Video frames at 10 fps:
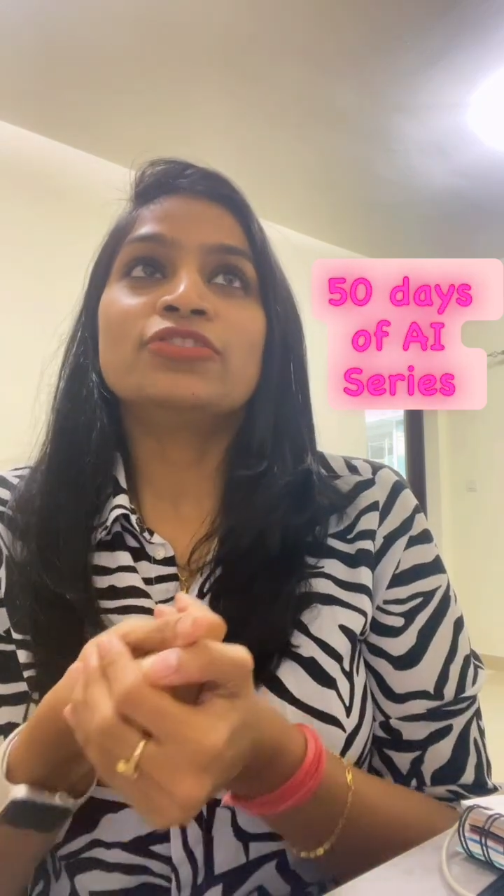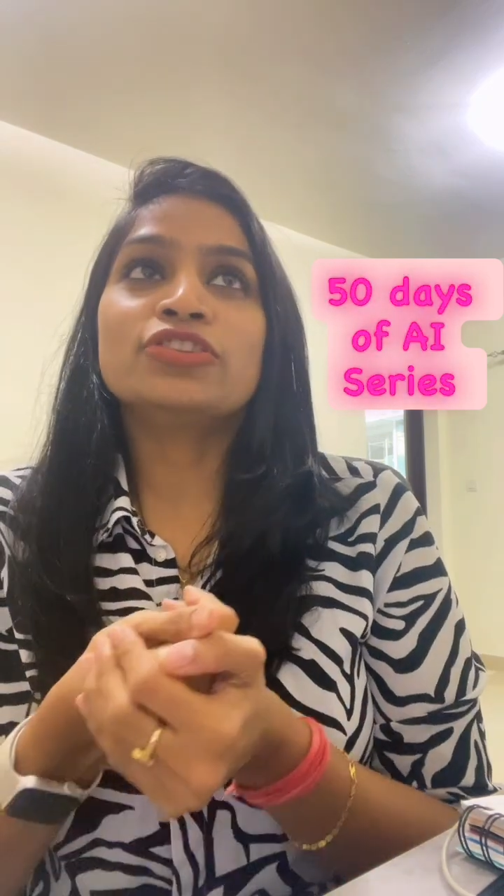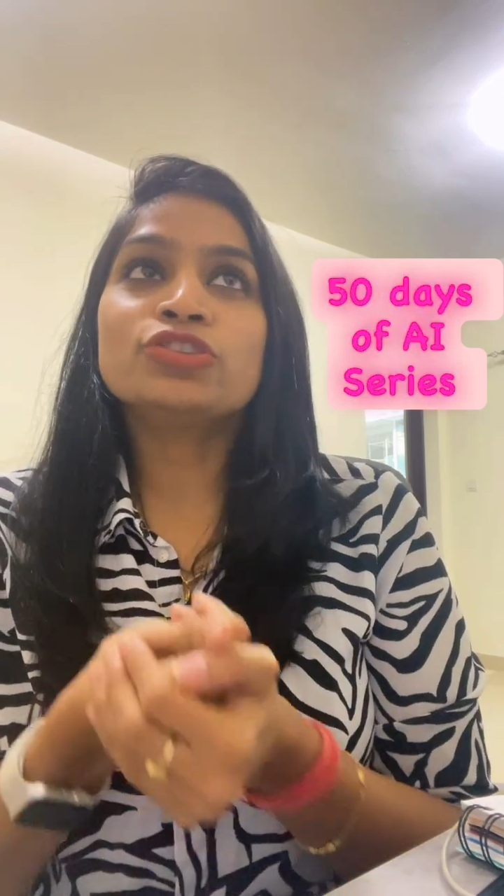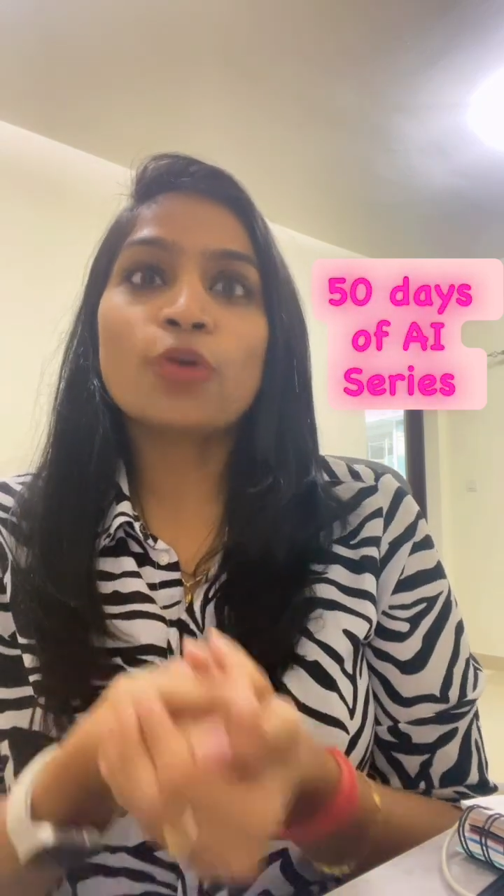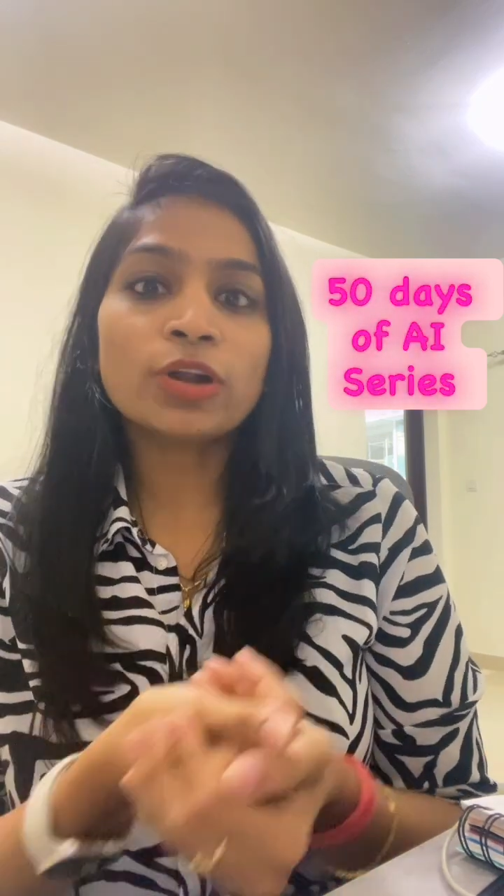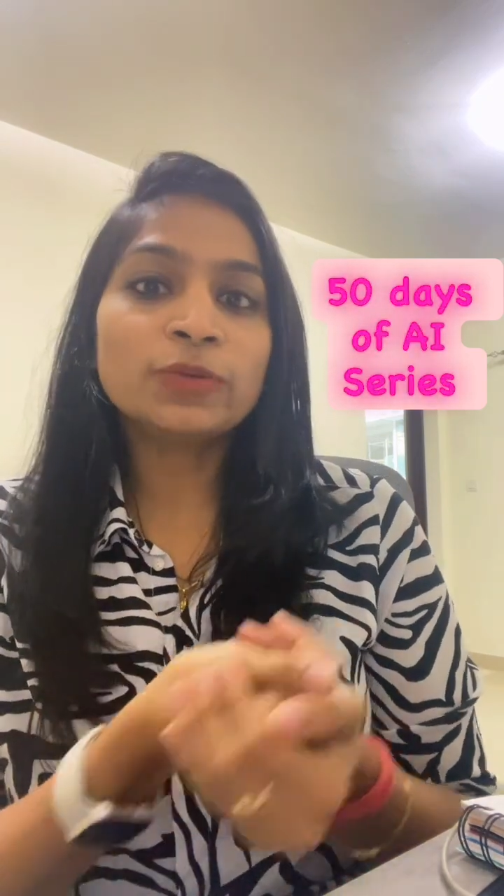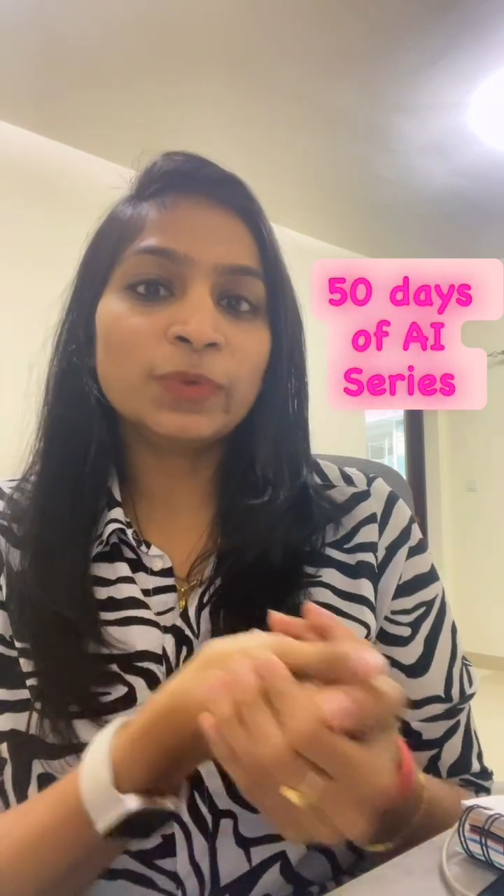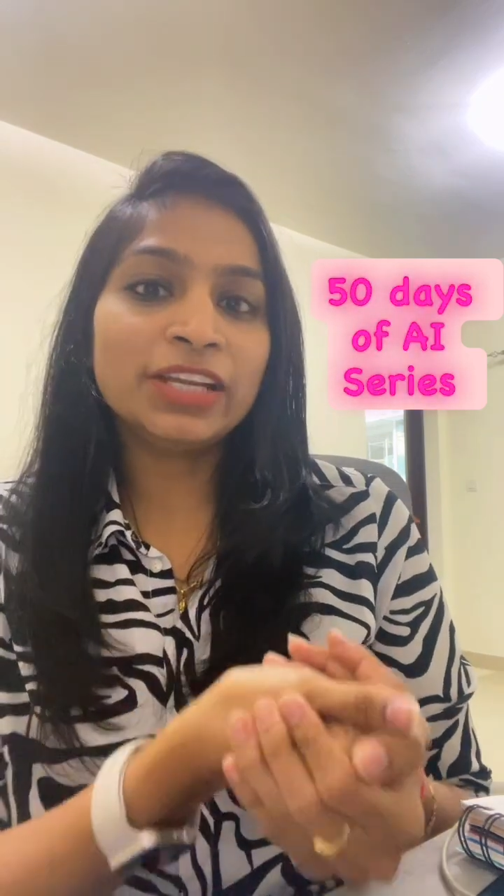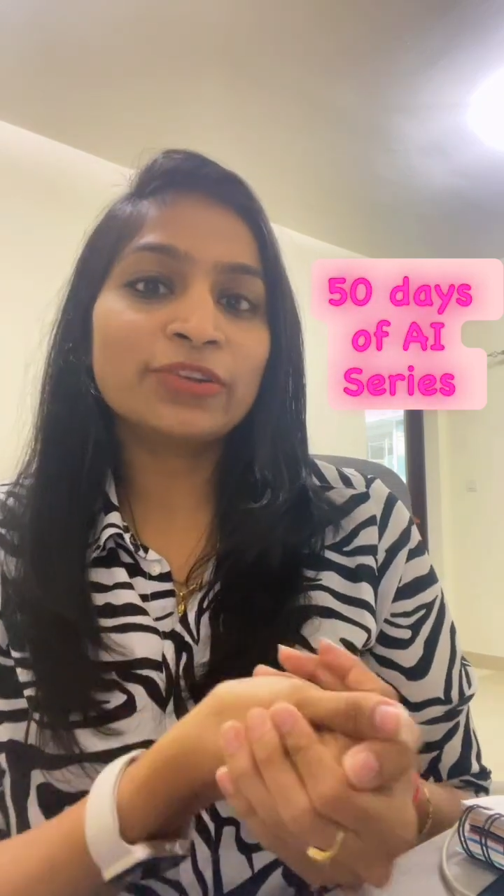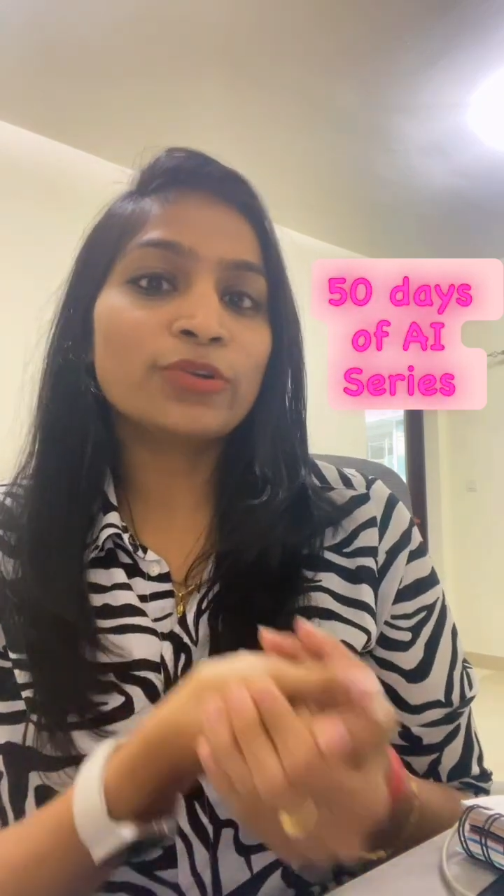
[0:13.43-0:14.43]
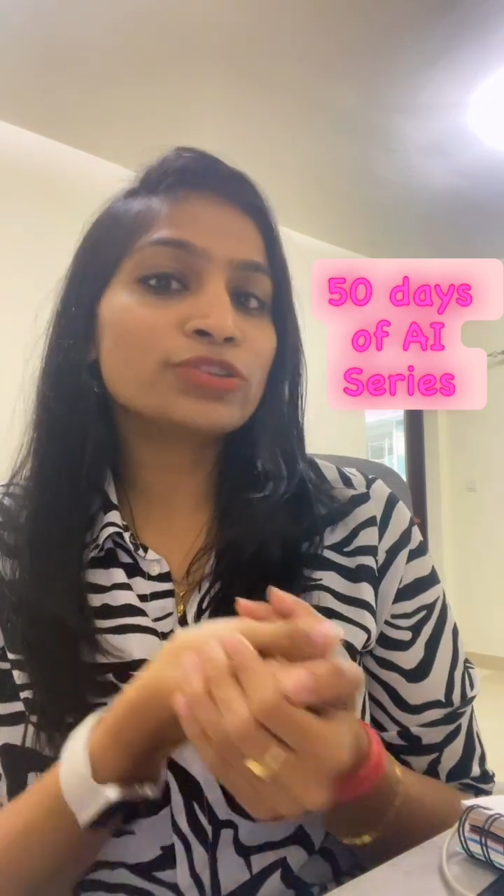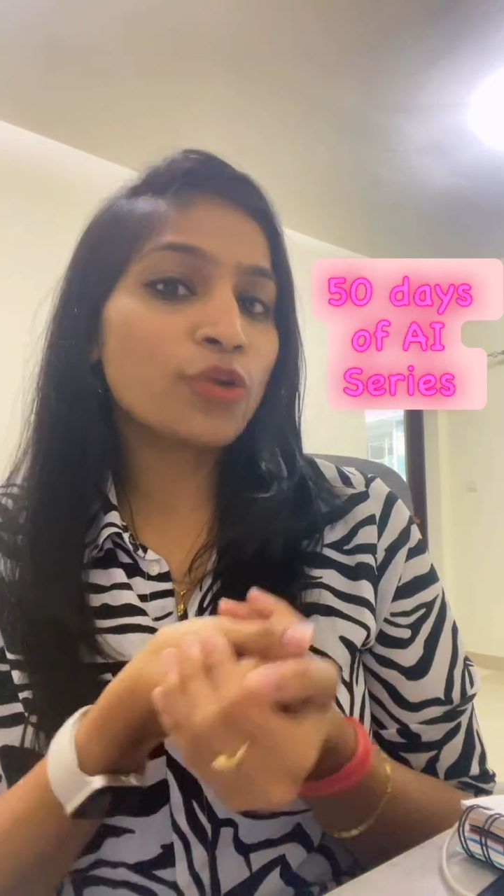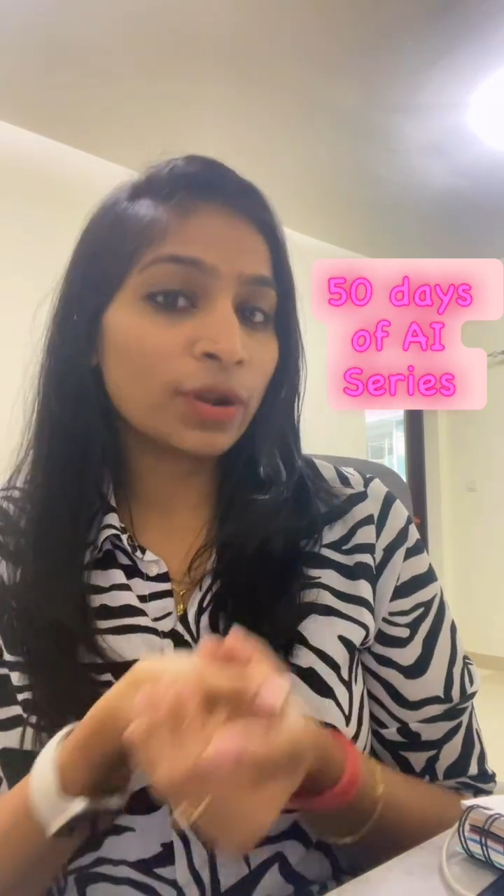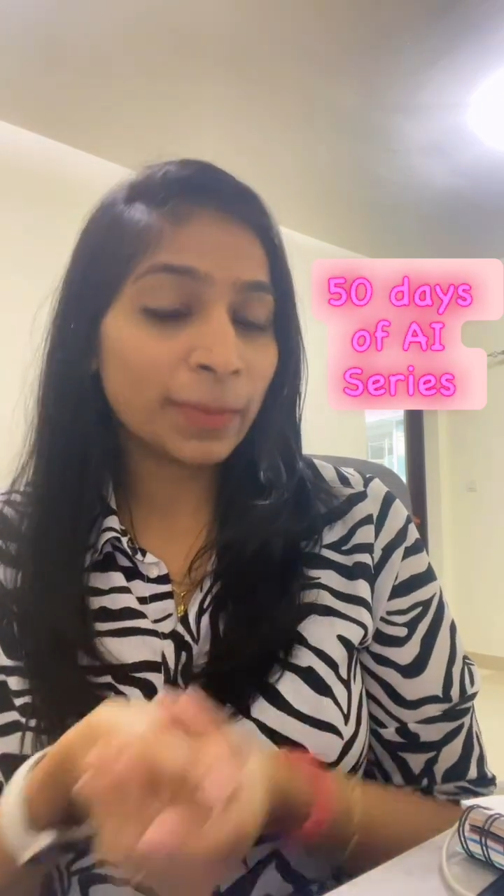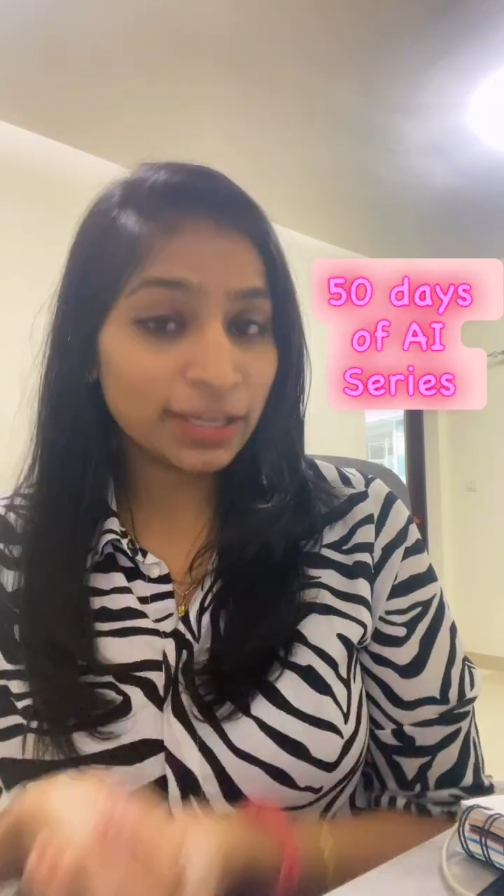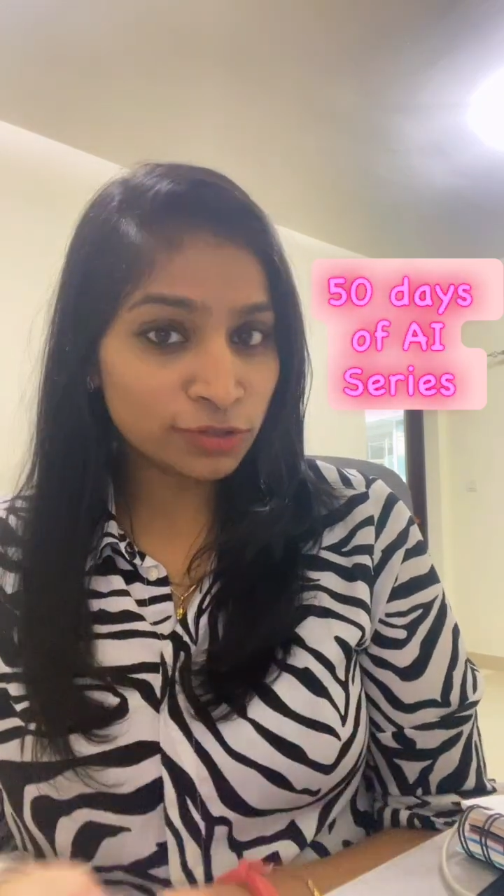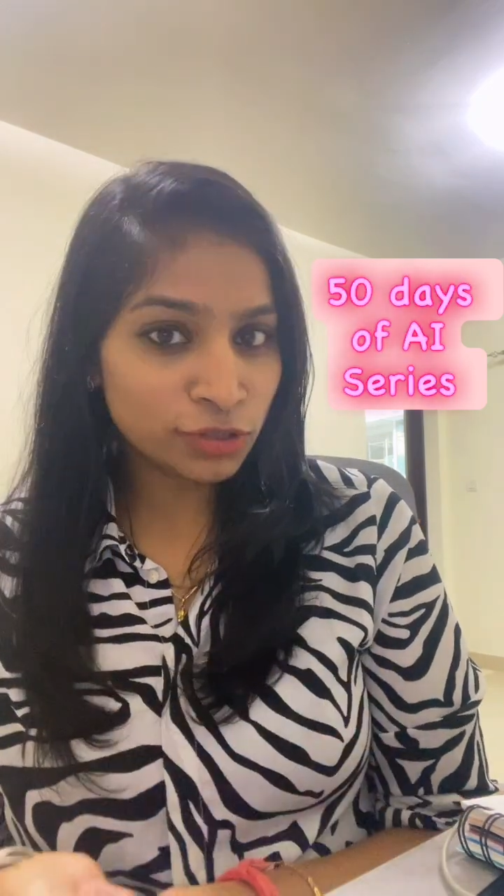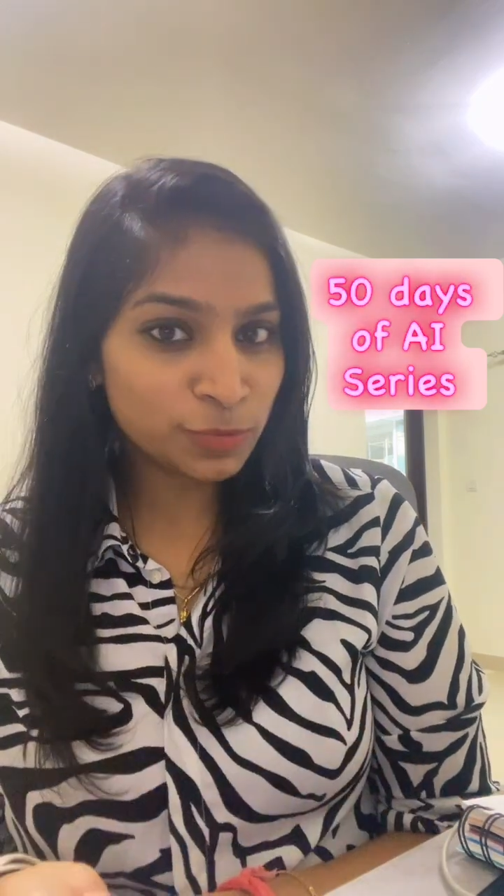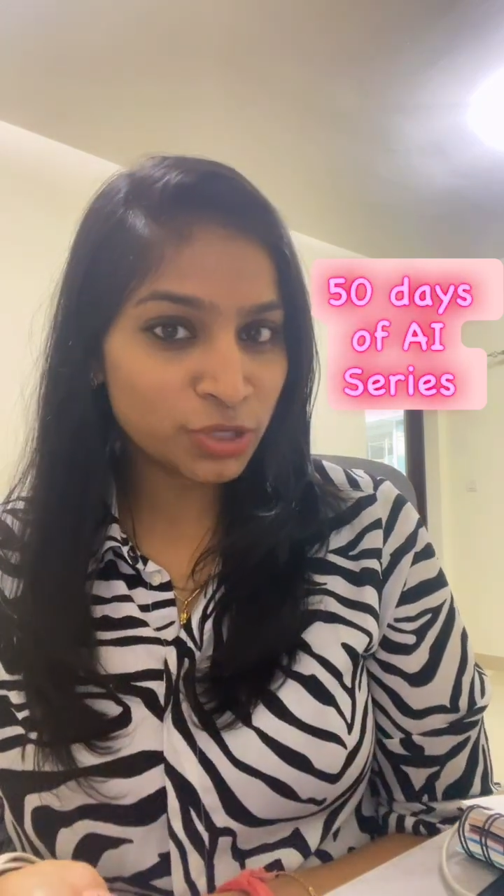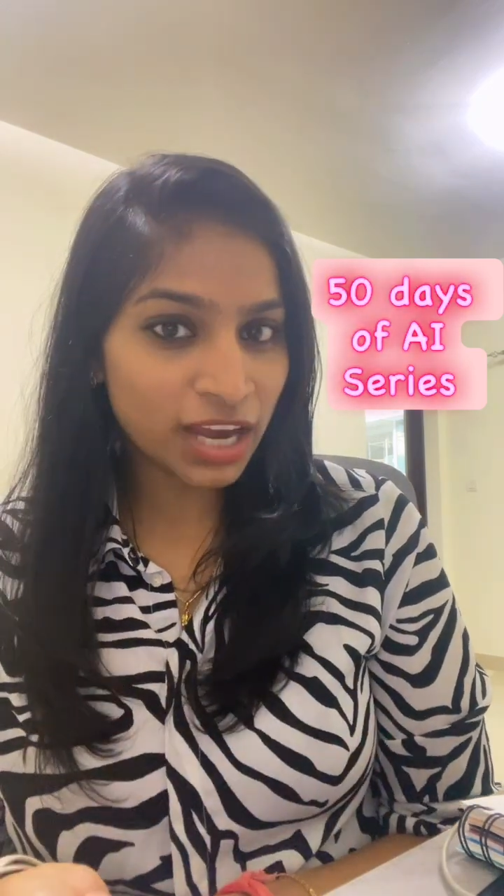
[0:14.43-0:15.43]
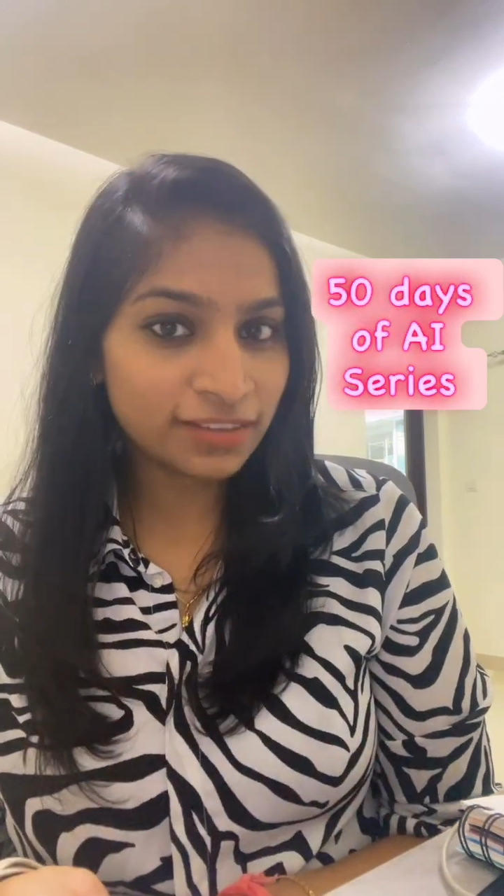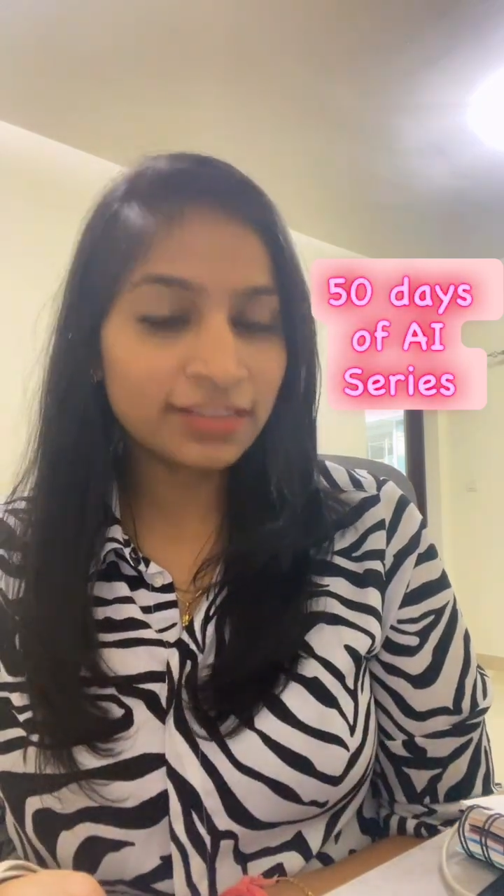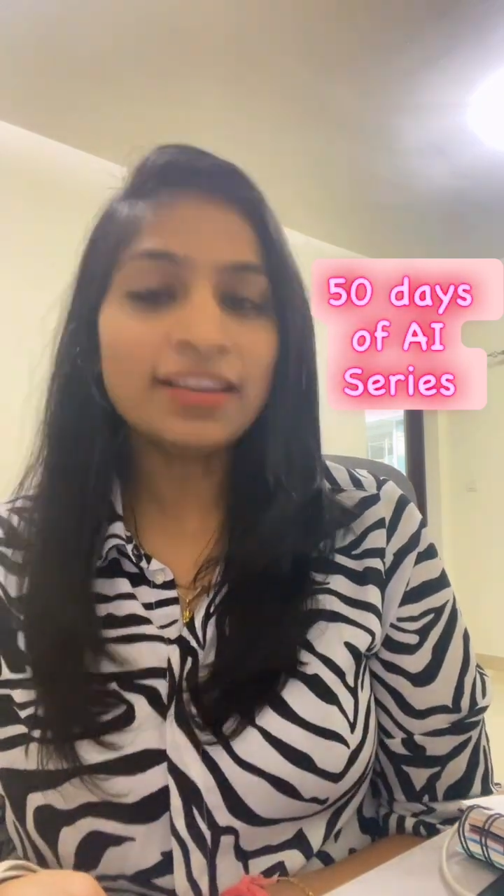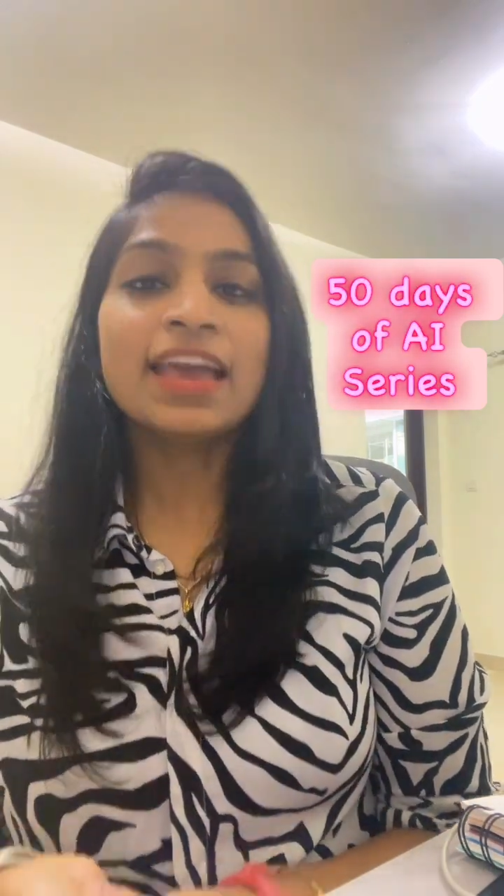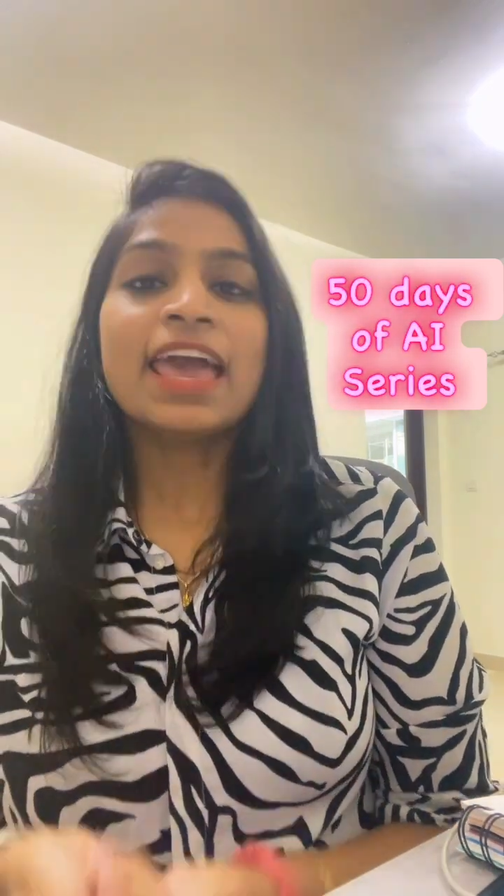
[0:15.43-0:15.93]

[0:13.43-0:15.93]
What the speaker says: the short videos on my YouTube channel